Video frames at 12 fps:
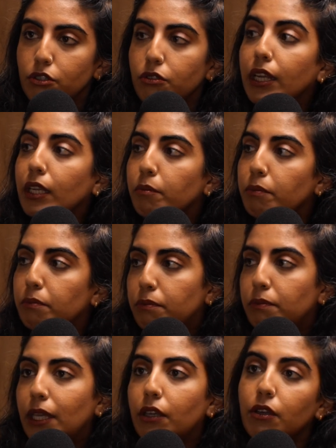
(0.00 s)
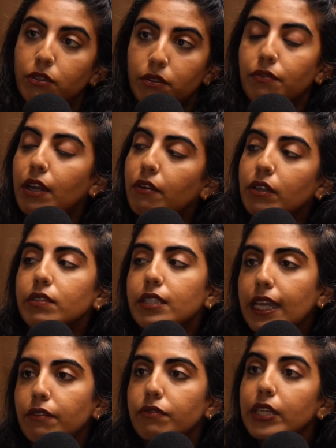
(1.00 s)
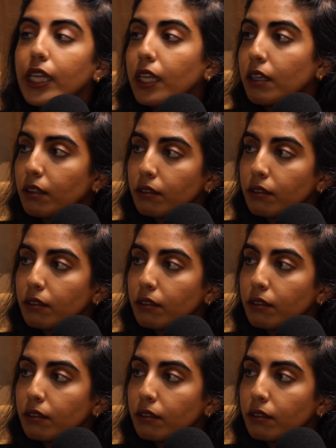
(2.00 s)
to drink because of their own safety.